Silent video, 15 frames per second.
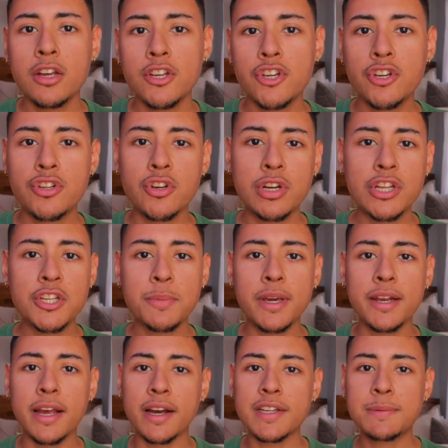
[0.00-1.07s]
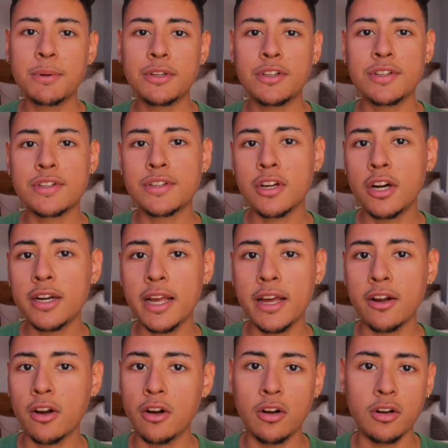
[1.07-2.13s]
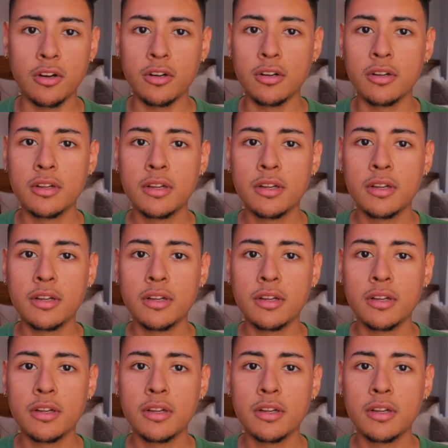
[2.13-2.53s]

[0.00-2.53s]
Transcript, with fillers: You don't need to be an expert to start at all.